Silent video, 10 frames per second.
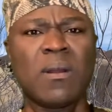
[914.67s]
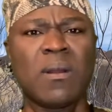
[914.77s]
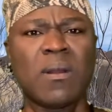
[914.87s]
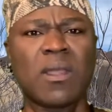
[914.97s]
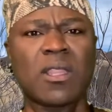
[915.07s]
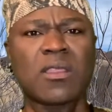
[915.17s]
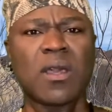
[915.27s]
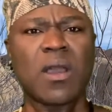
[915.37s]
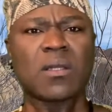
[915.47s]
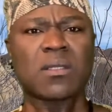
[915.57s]
he
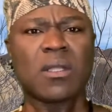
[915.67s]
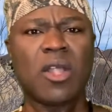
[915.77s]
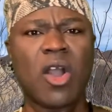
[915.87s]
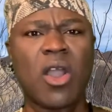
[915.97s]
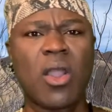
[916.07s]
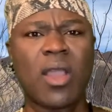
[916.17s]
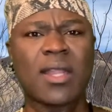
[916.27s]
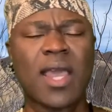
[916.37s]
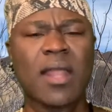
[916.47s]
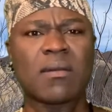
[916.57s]
thought long and hard.